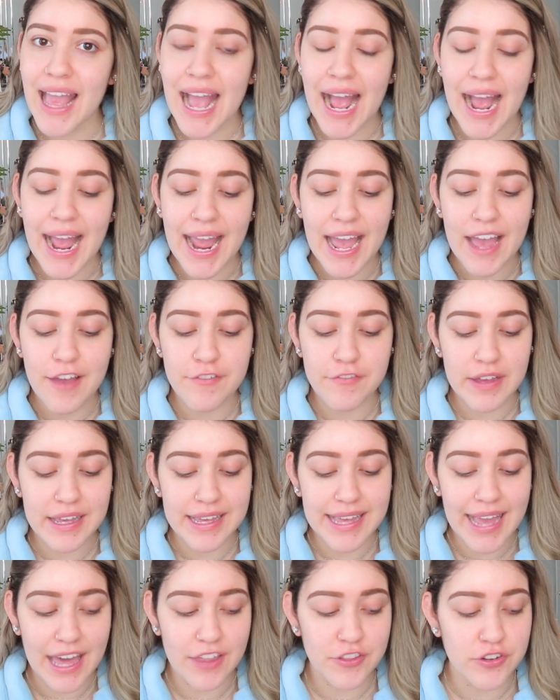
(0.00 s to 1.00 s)
I
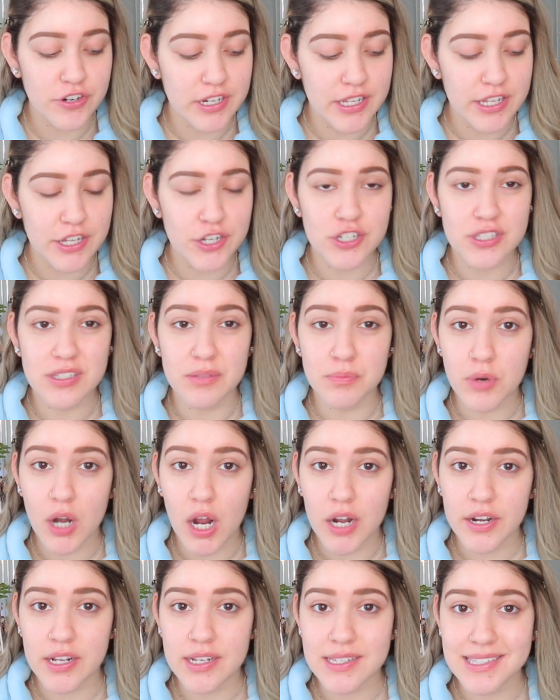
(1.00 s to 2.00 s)
have gathered here some
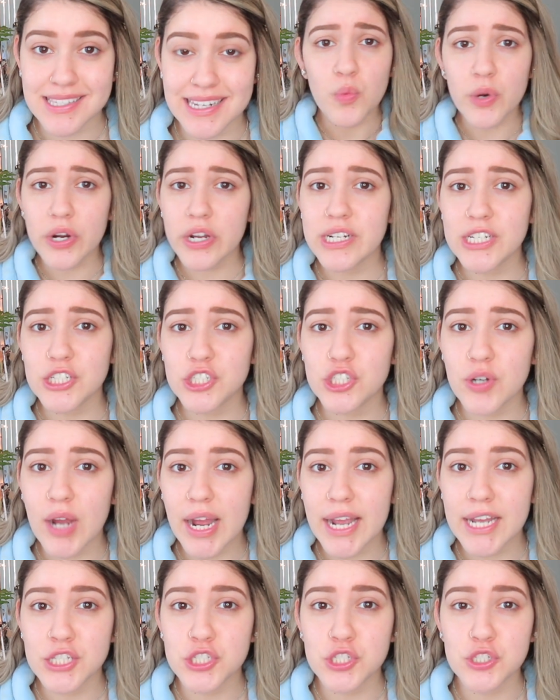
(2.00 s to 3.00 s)
products and we're gonna
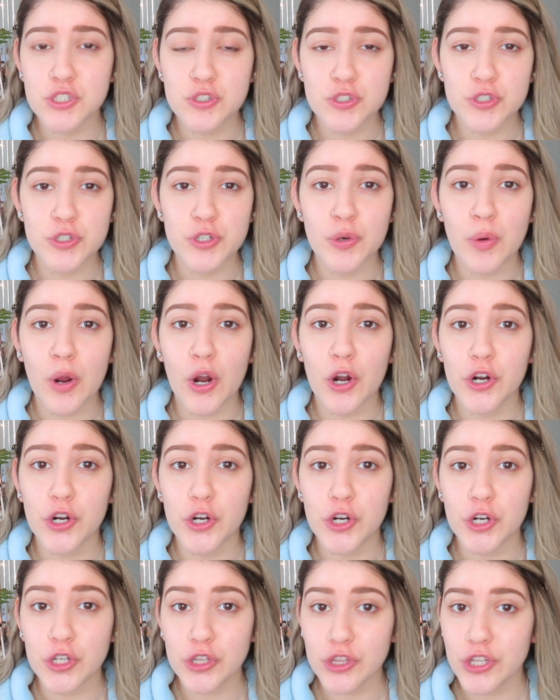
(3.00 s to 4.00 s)
try to do
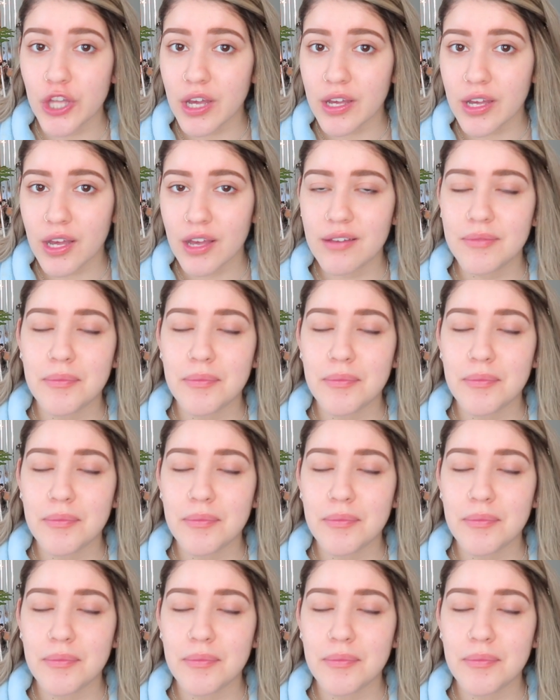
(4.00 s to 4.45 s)
her look